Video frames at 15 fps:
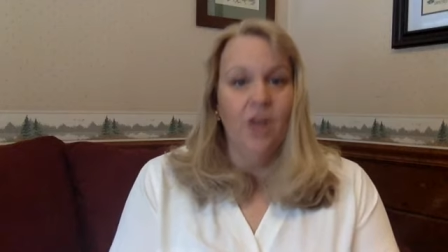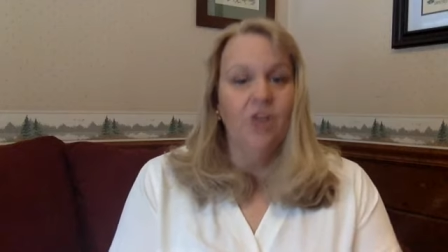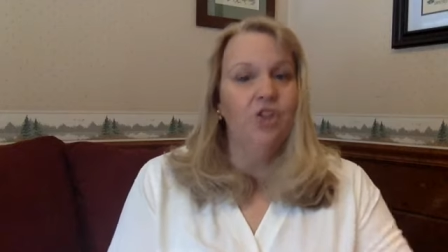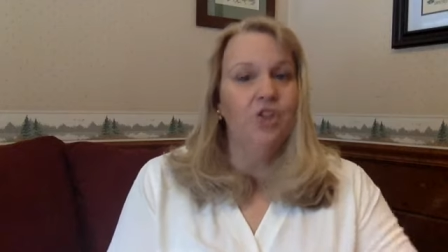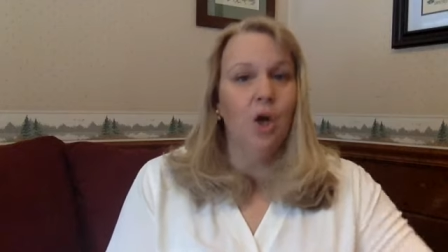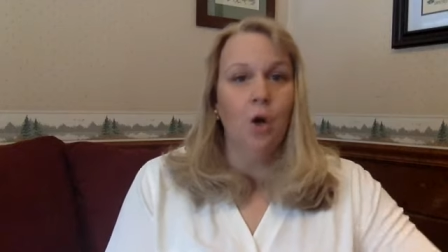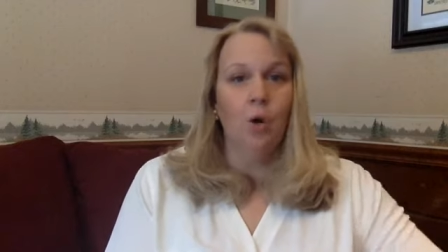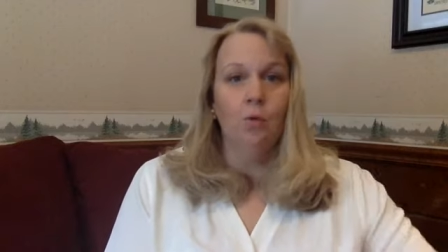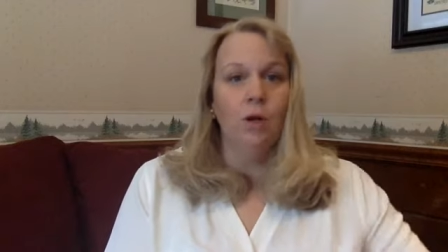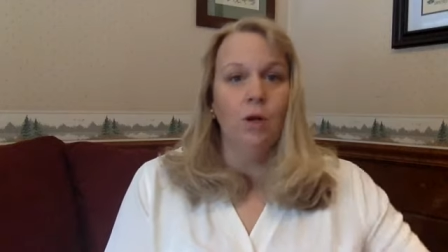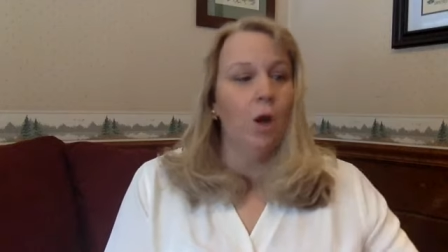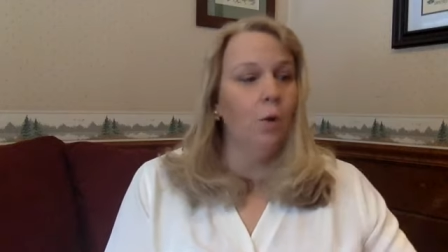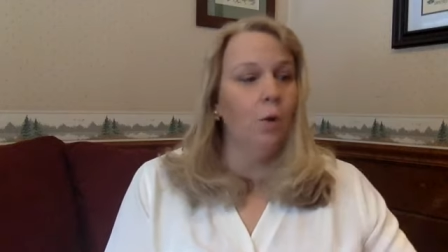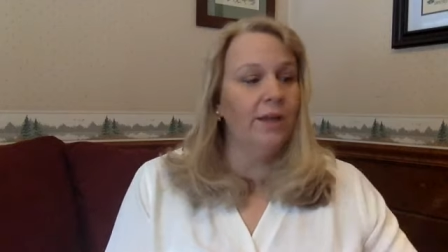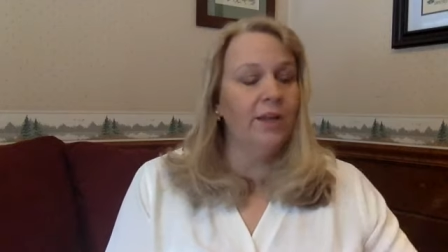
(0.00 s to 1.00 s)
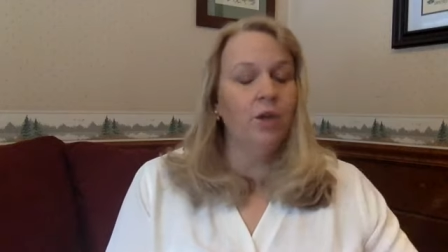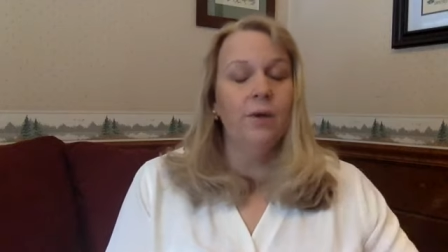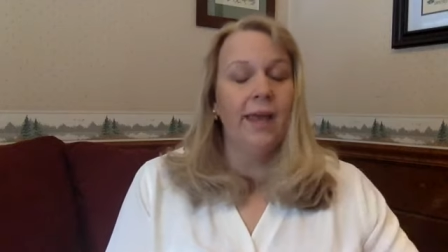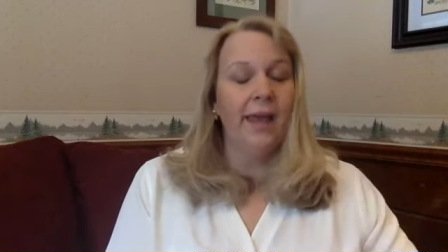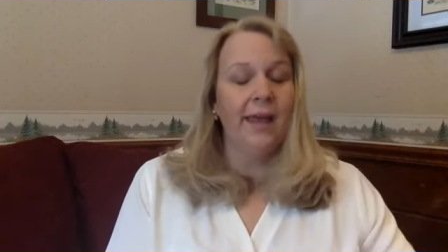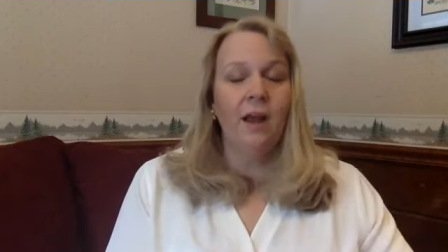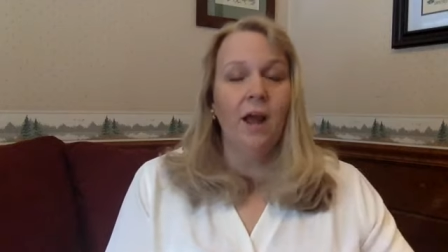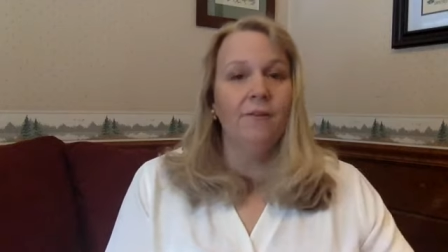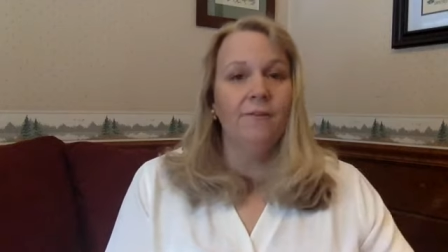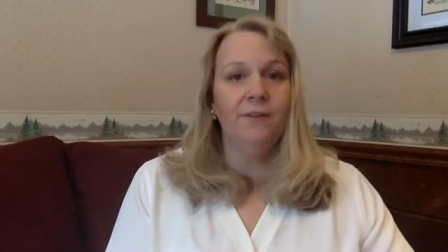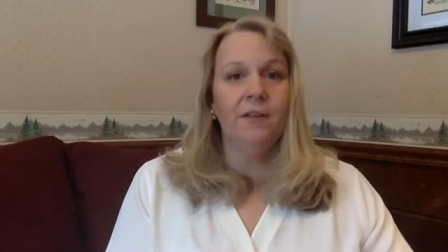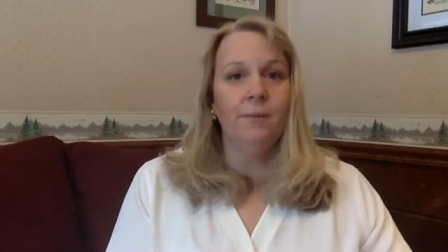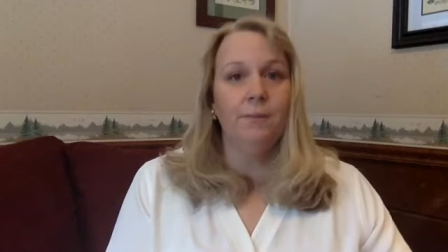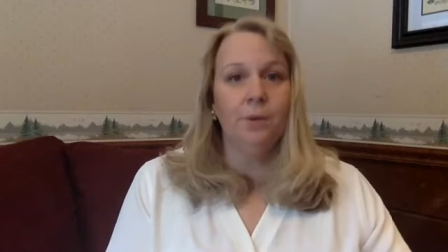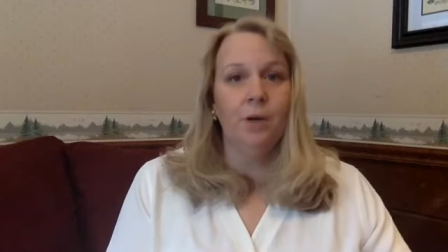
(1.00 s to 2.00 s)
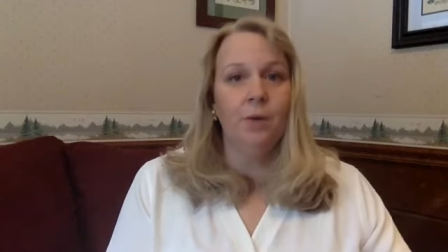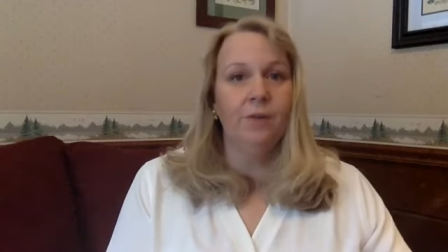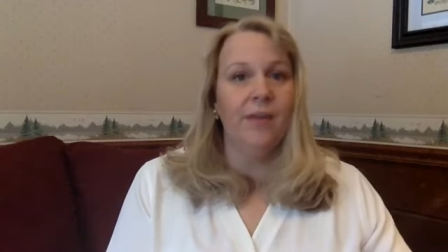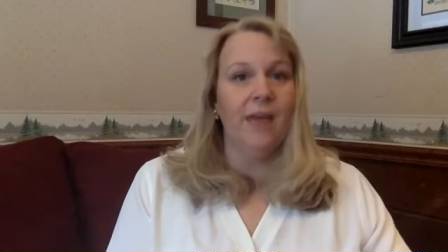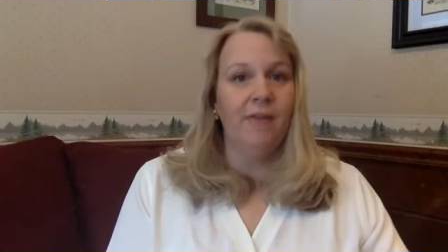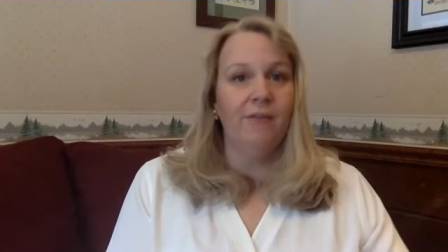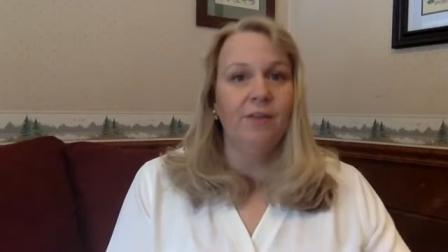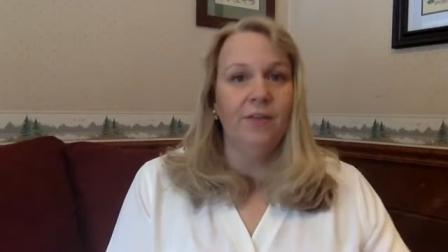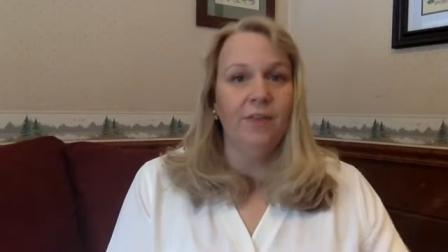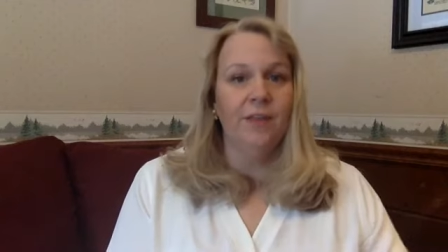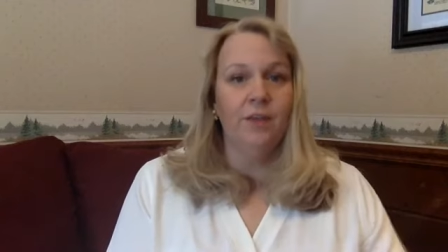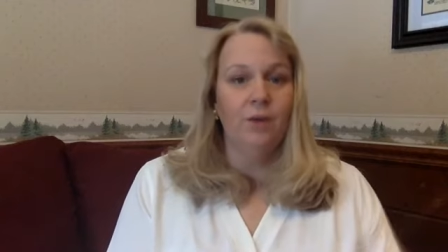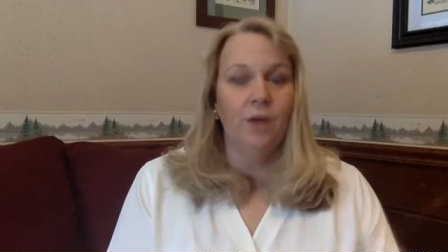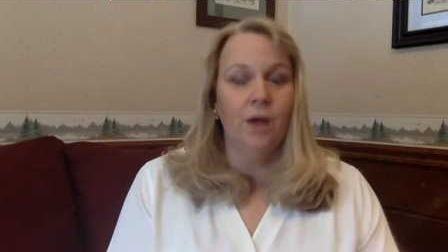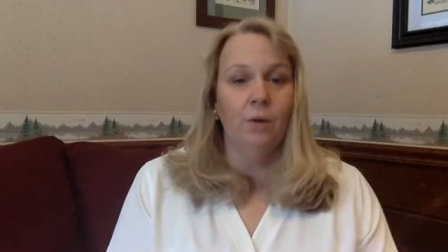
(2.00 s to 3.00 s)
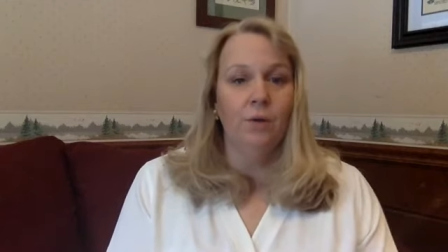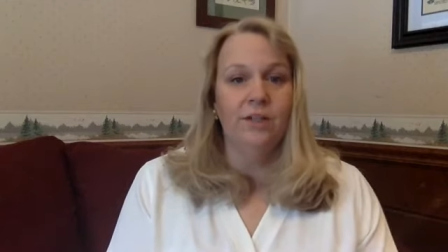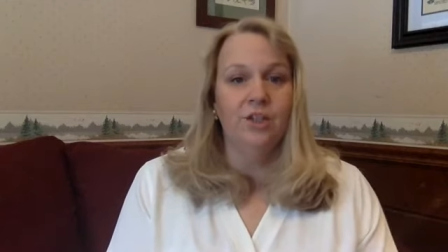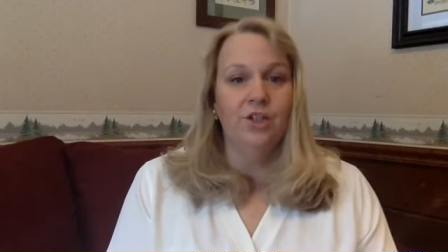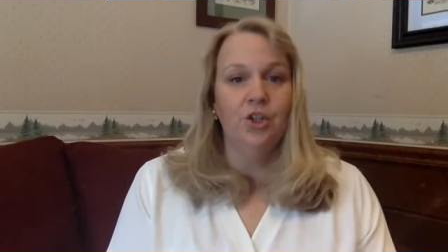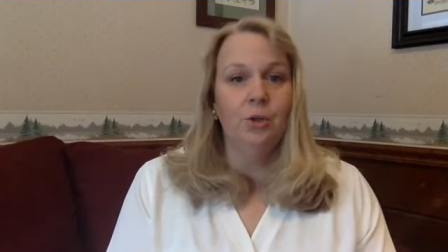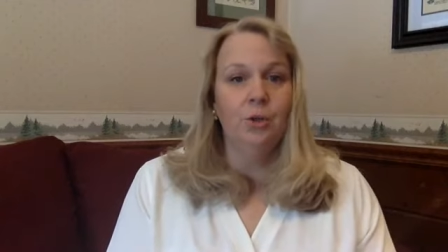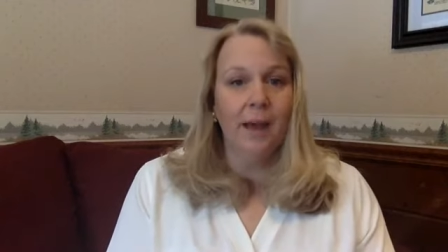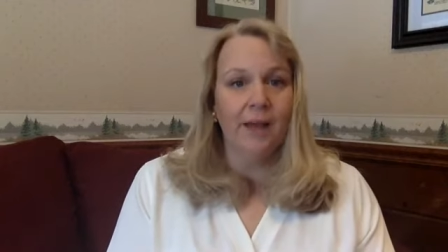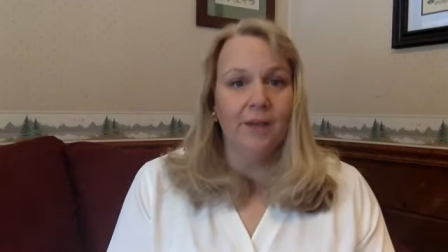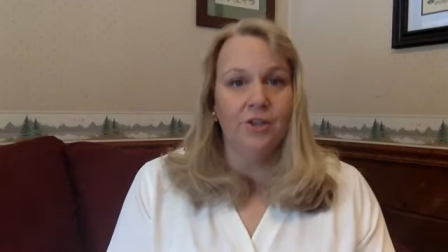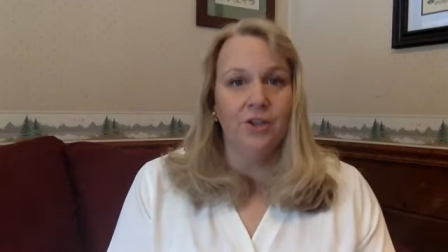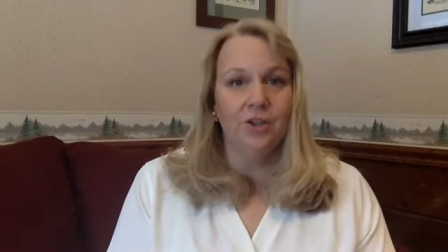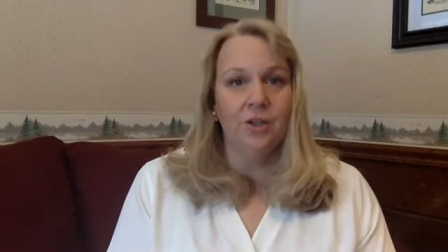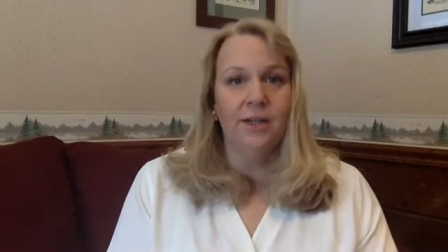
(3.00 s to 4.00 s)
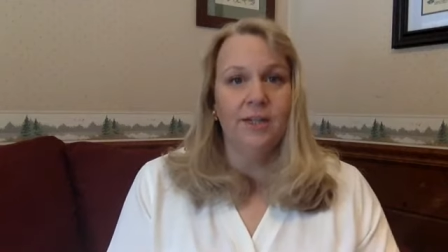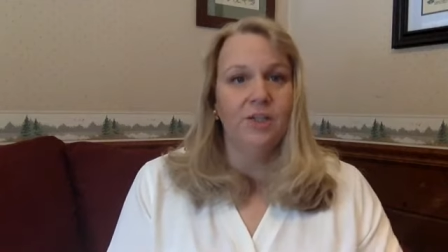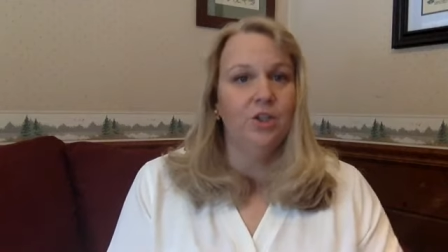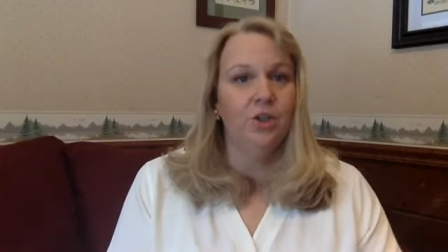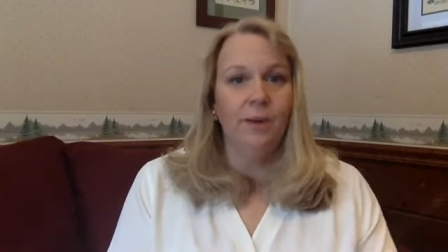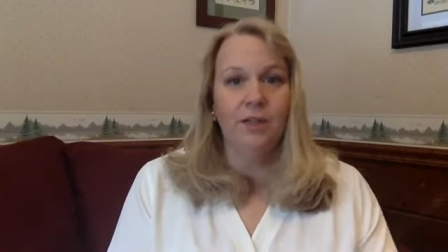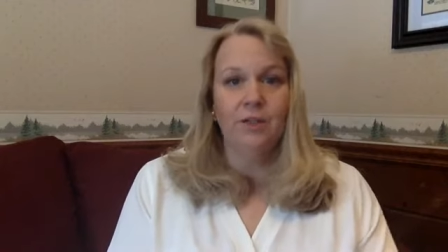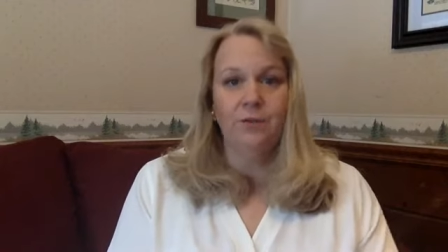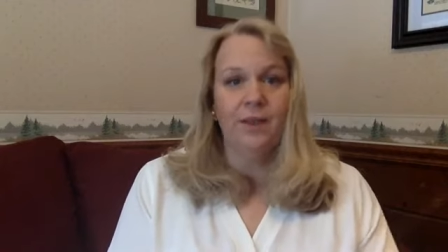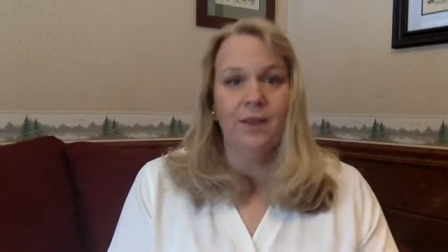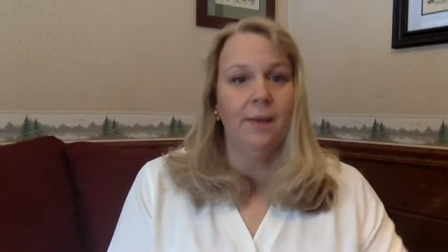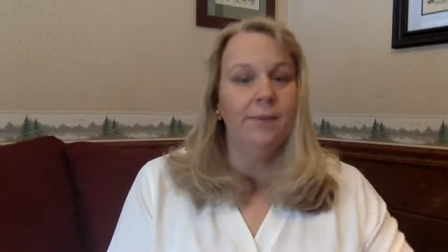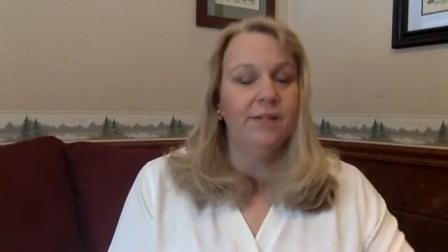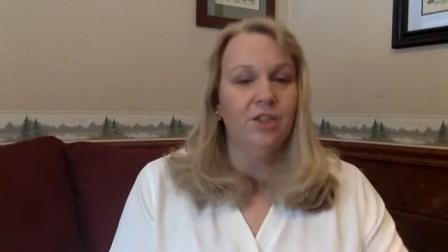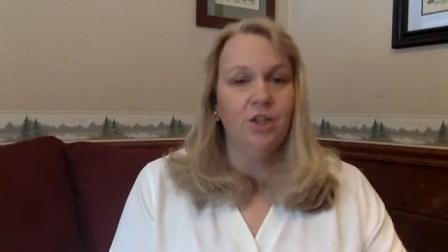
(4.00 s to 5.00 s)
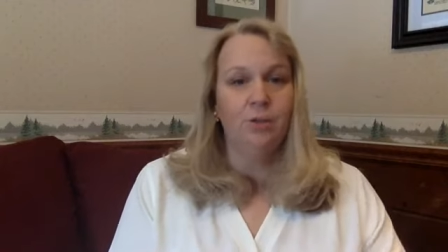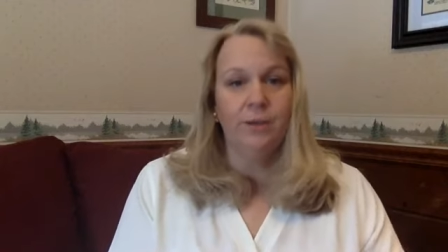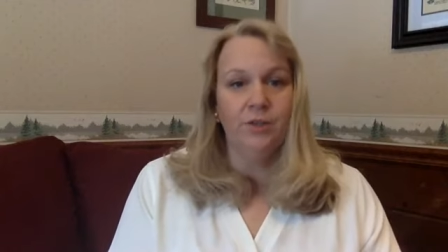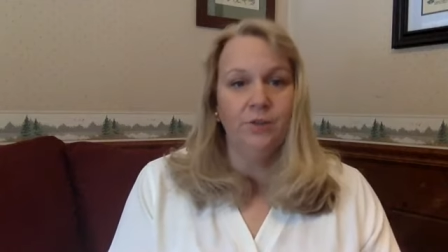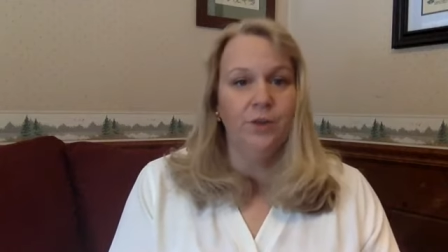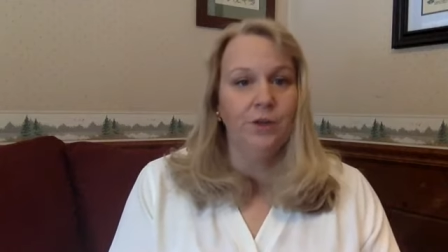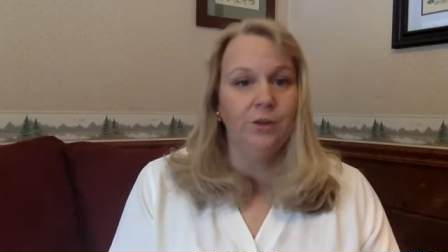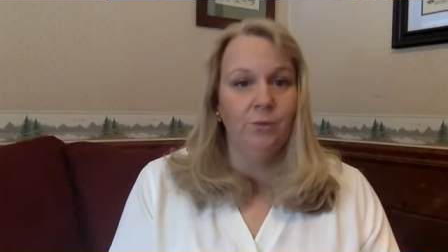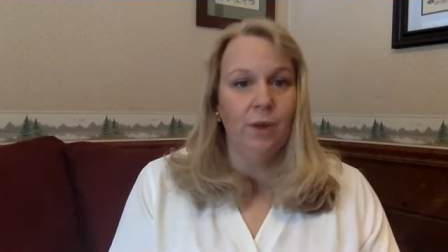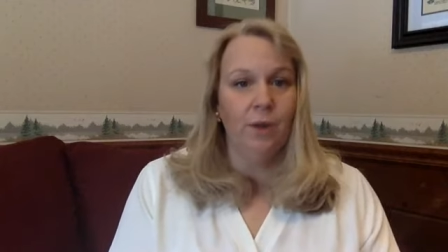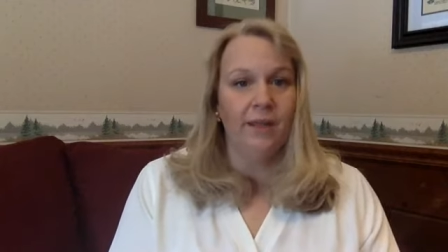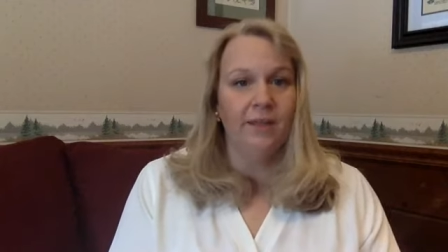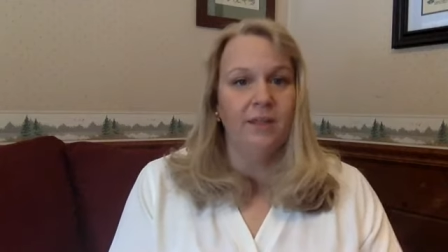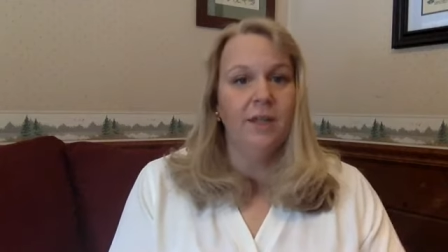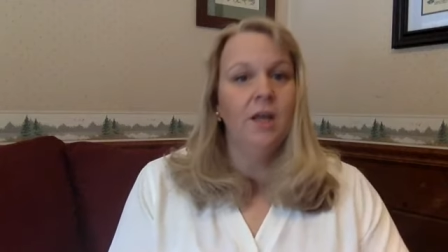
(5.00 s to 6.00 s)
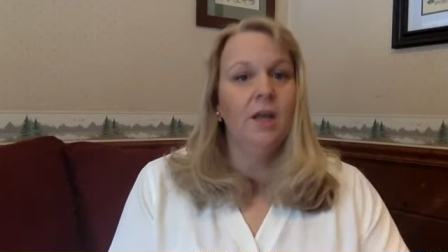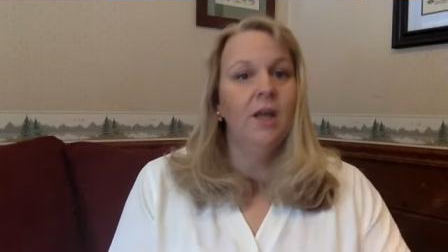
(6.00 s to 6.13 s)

Don't go, you cannot fill a book with everything you know. It's too much. It's too much for them. It's too much for you to write.